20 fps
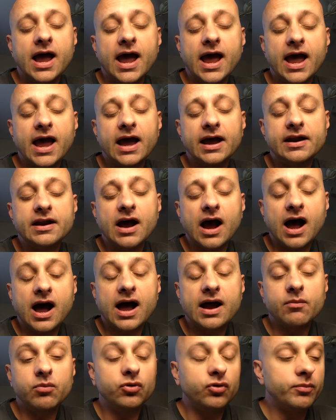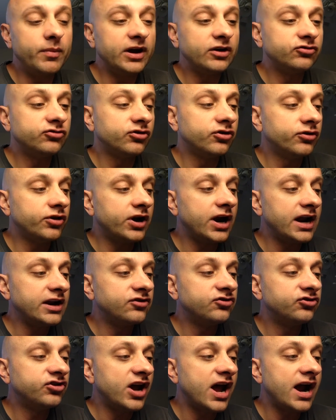and I will make sure that I
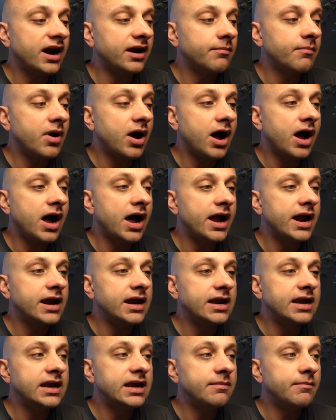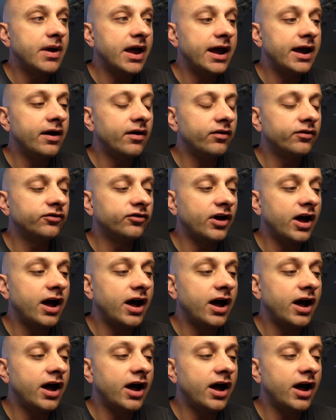check my emails